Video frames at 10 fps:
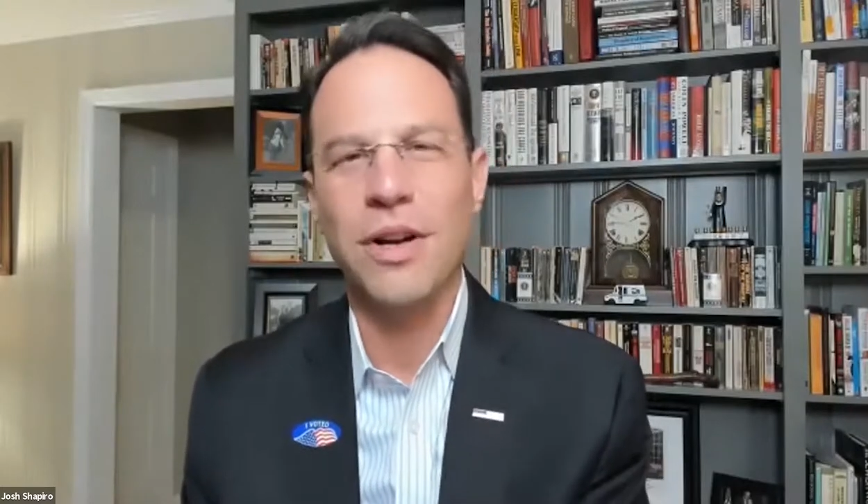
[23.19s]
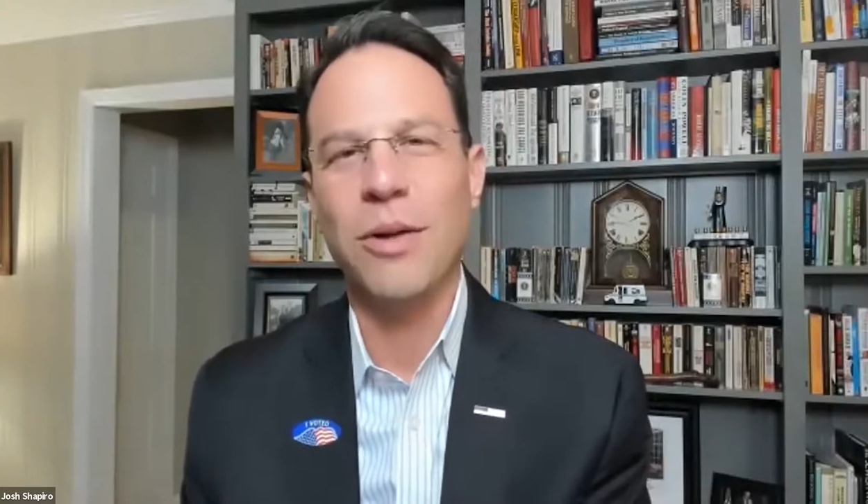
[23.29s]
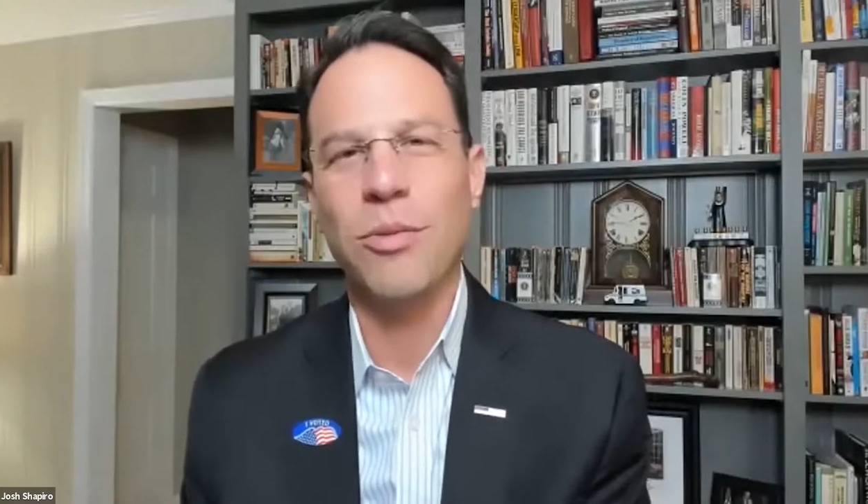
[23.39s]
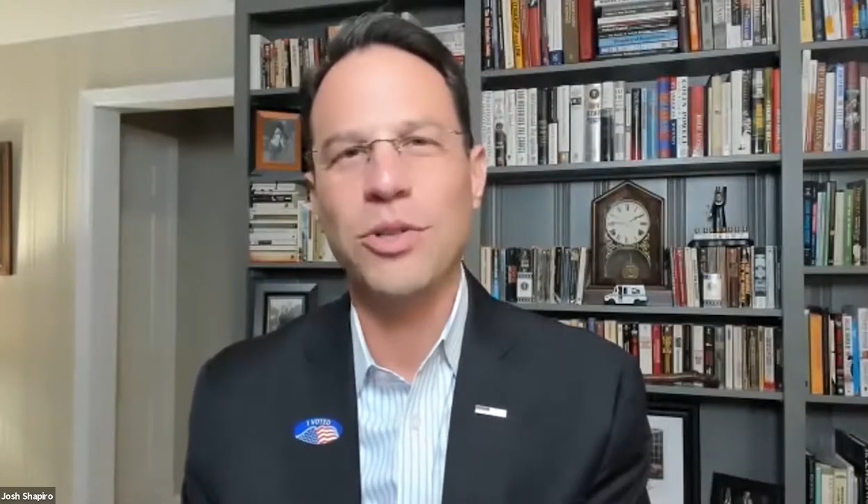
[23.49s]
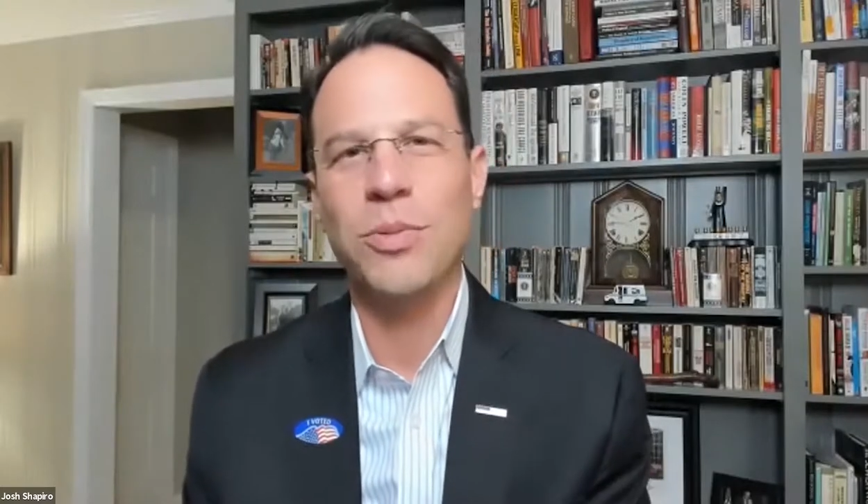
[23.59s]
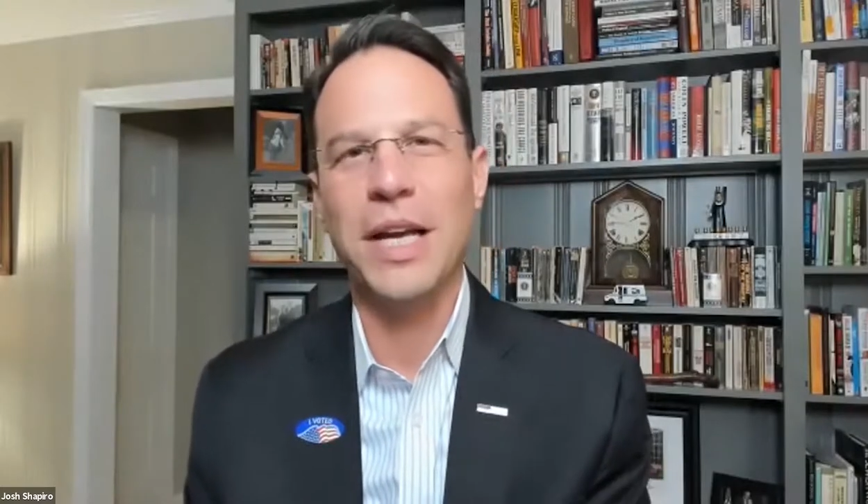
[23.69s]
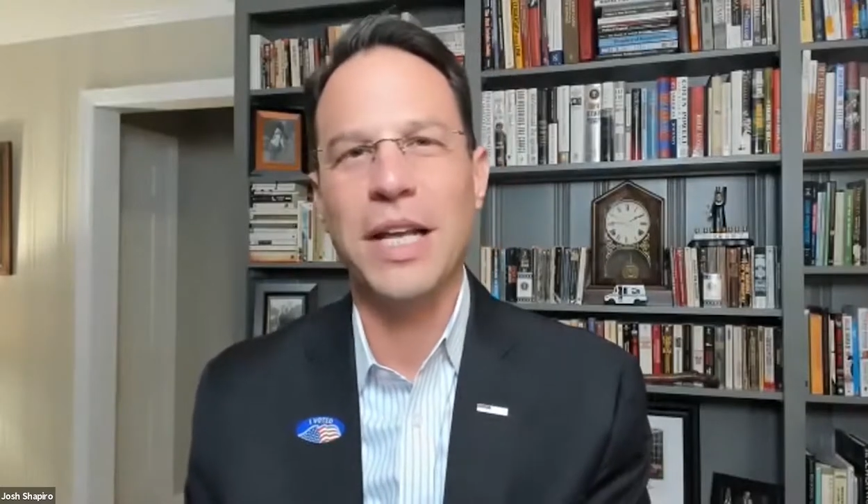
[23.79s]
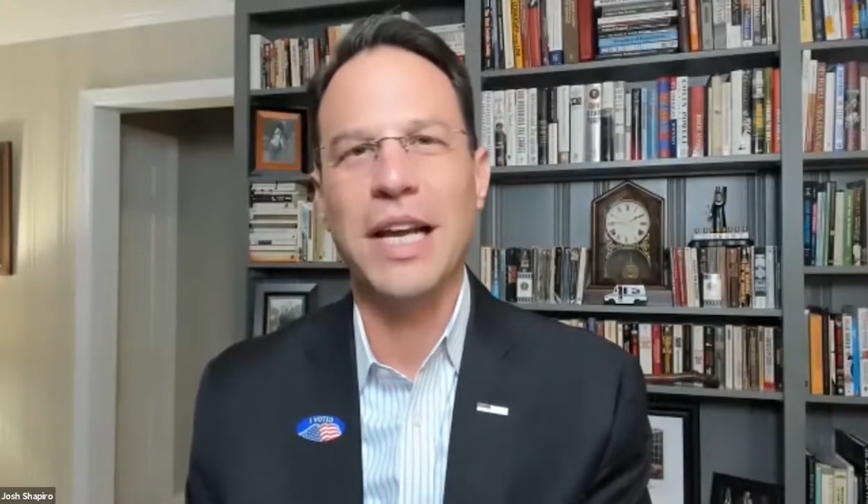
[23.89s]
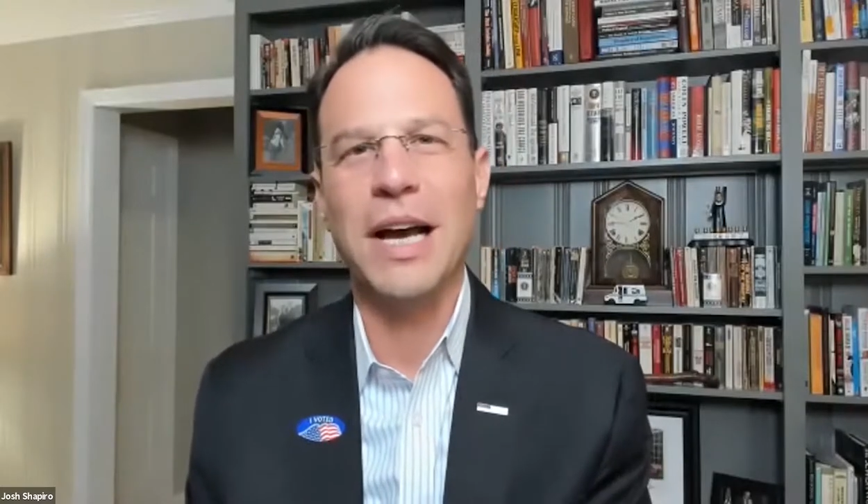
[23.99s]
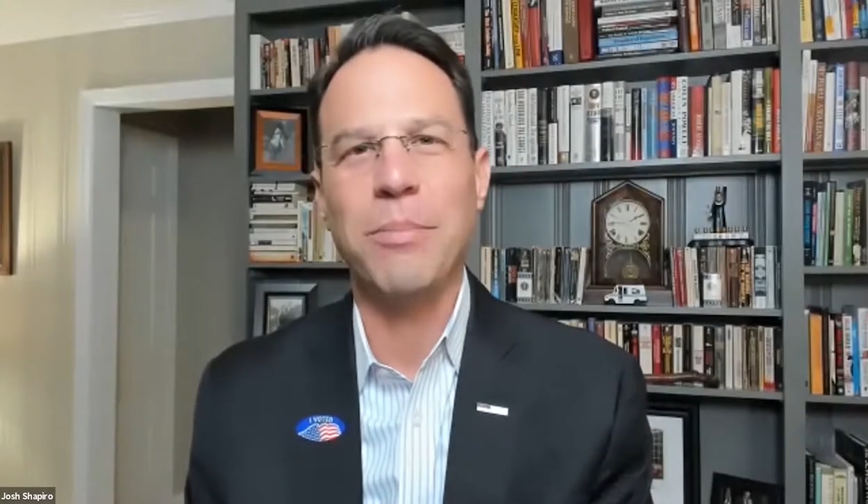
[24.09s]
I wish we had
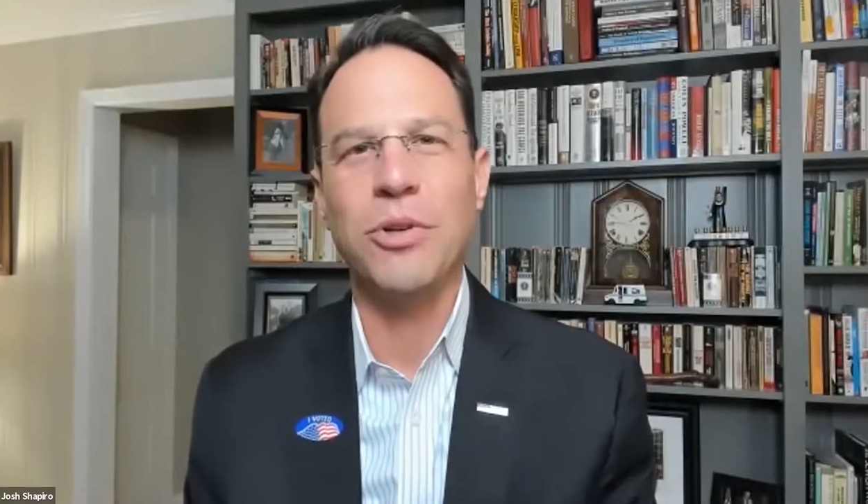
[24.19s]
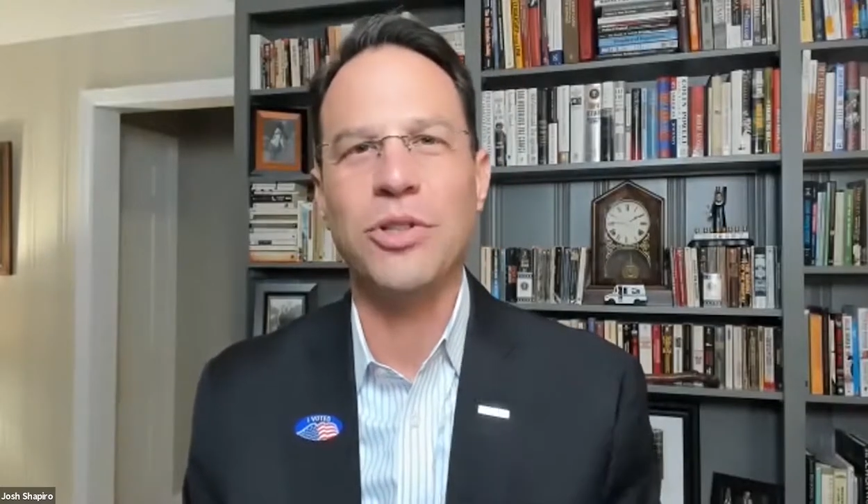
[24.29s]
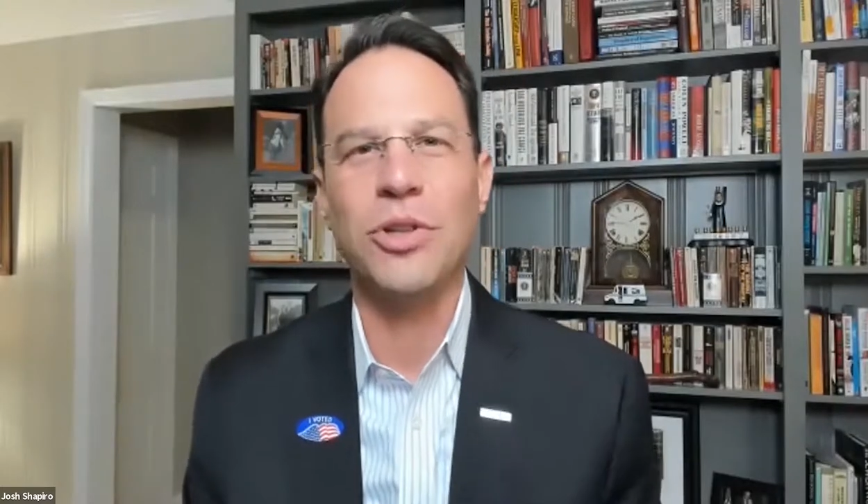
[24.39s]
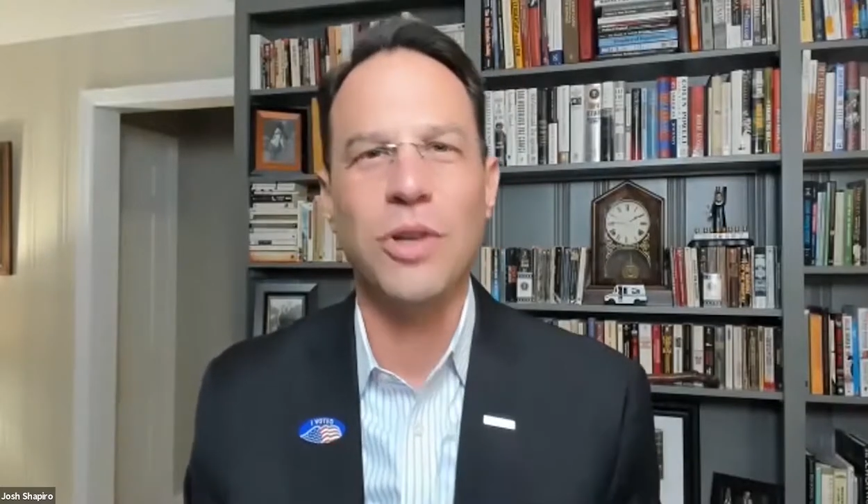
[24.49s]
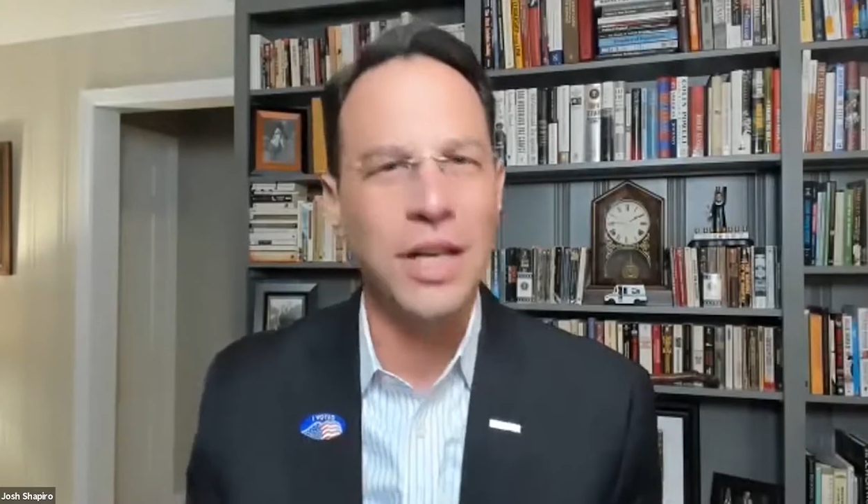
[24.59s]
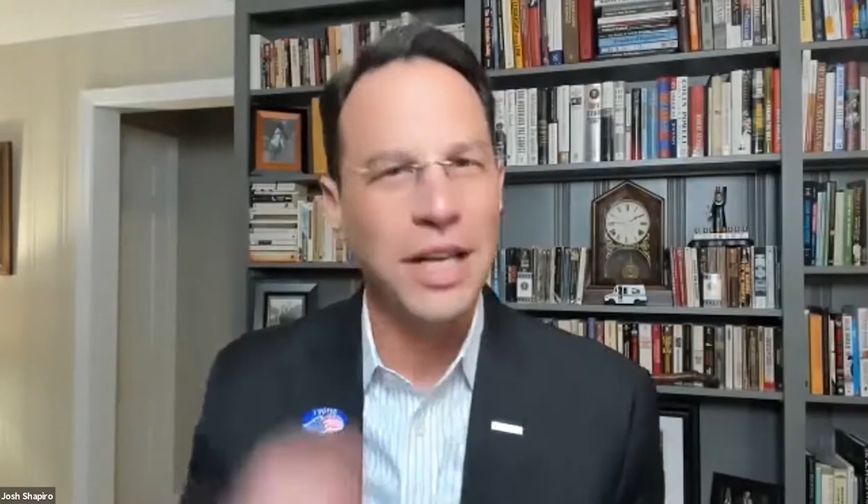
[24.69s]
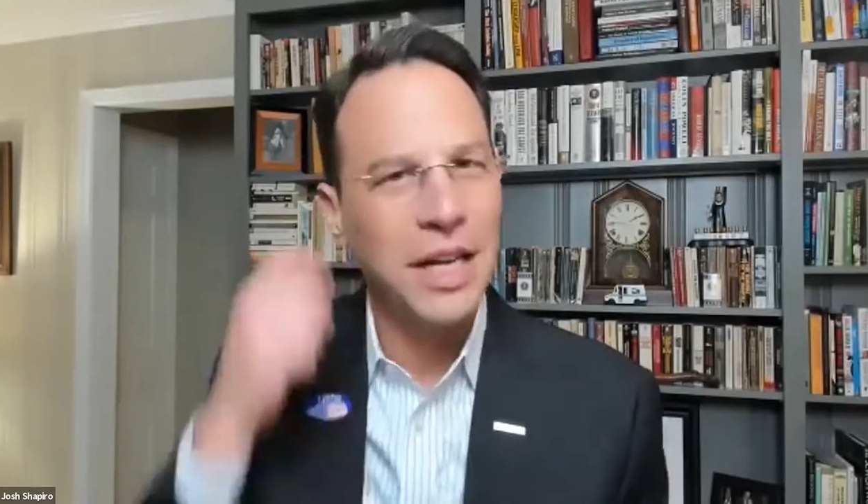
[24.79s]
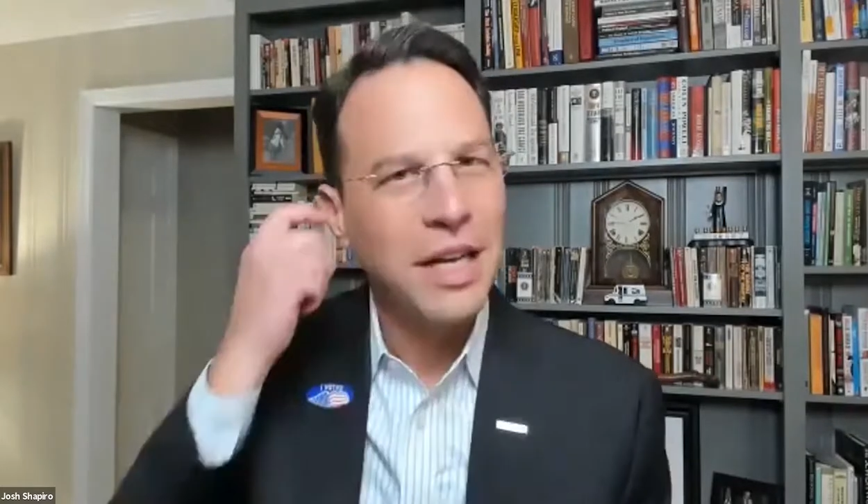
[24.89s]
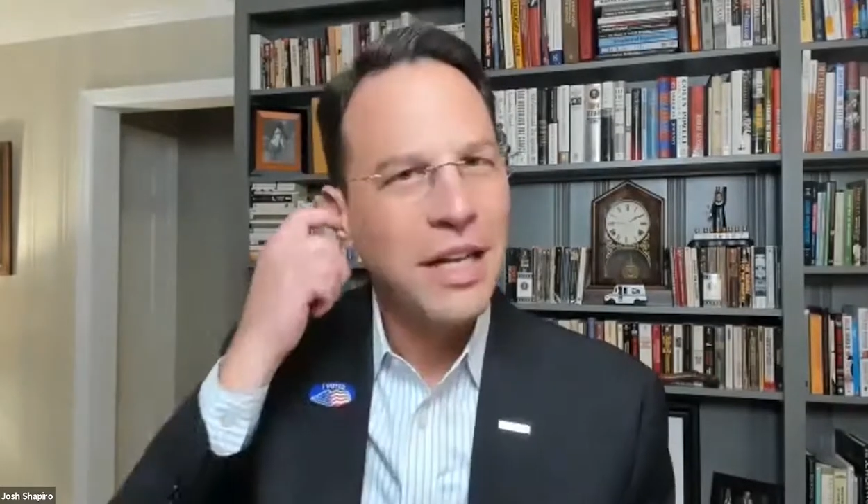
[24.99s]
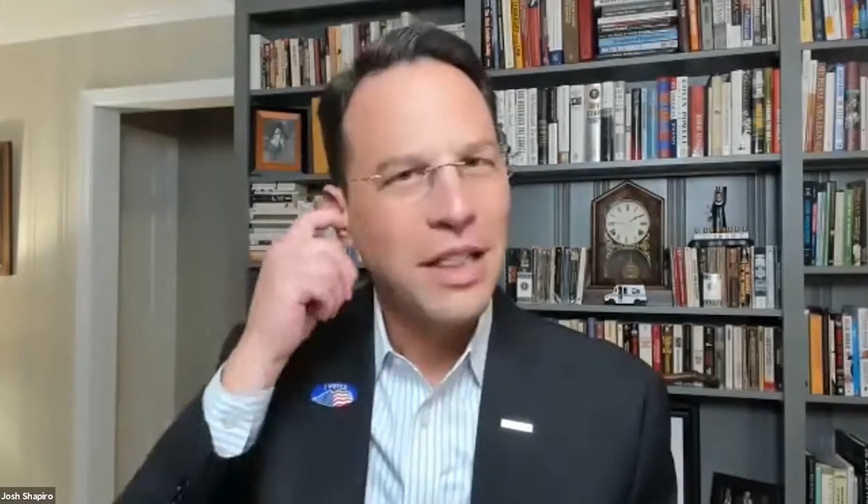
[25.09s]
the opportunity,